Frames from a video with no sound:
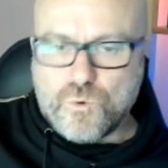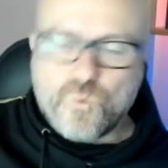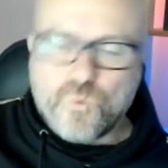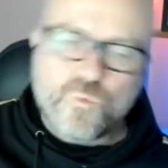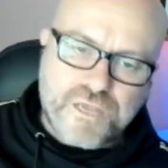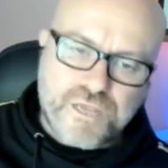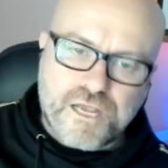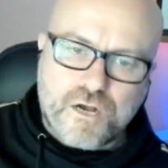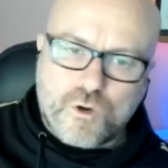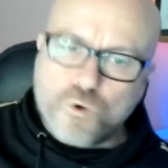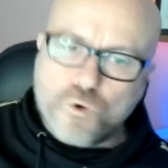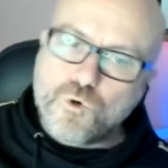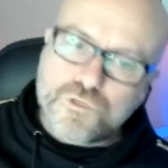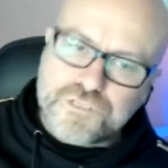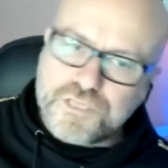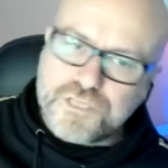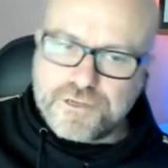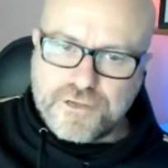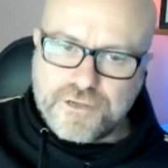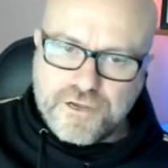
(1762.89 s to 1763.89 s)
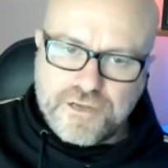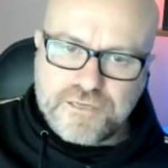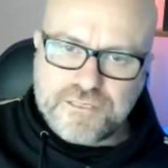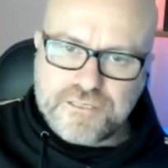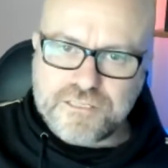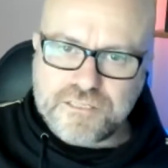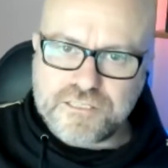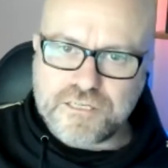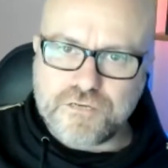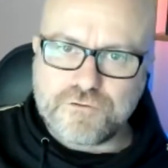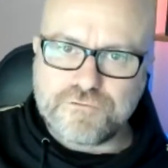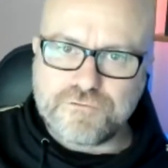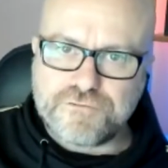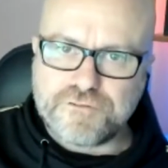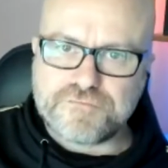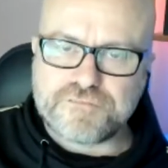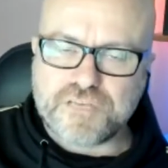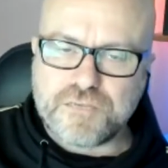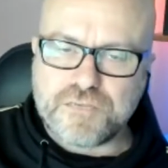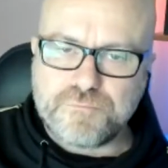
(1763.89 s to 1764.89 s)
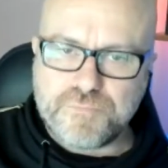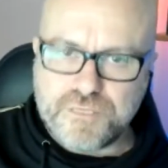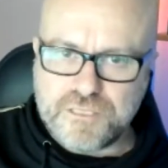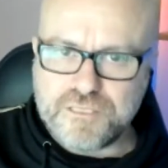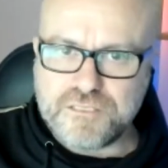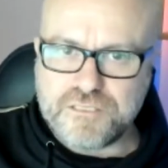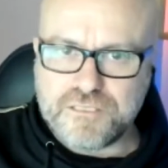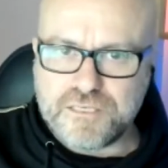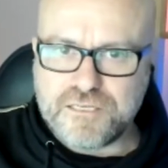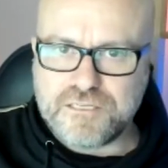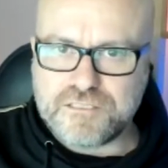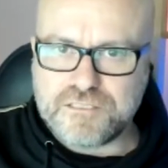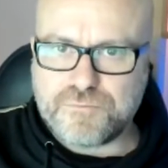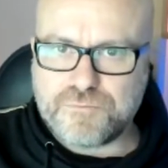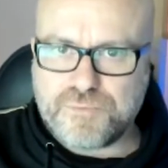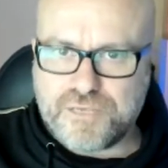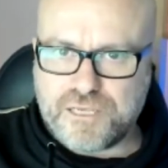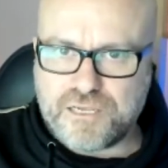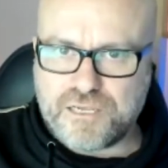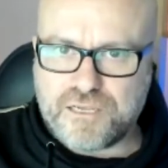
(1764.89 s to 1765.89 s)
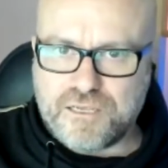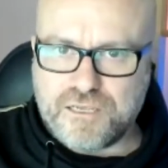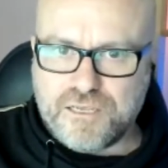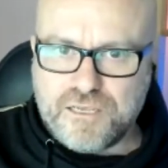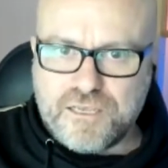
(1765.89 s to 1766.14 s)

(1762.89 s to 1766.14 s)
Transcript: we are also going to sell 15 million litres of beer